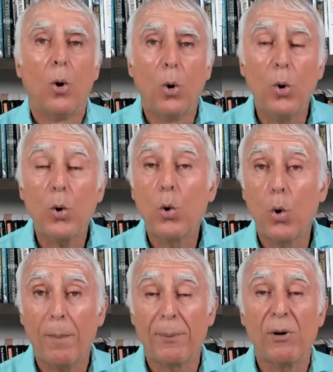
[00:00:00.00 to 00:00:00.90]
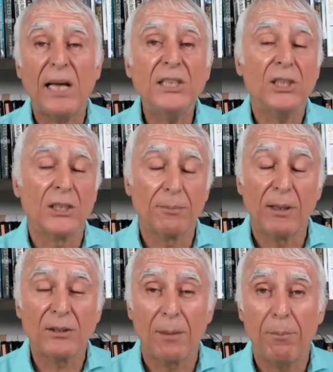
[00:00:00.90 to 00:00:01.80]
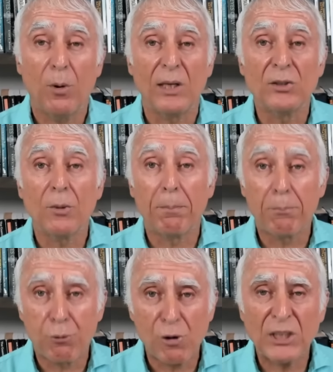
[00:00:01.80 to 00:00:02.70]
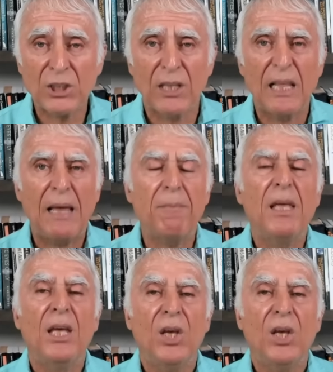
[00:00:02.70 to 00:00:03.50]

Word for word: or corporations, most importantly, to pressure them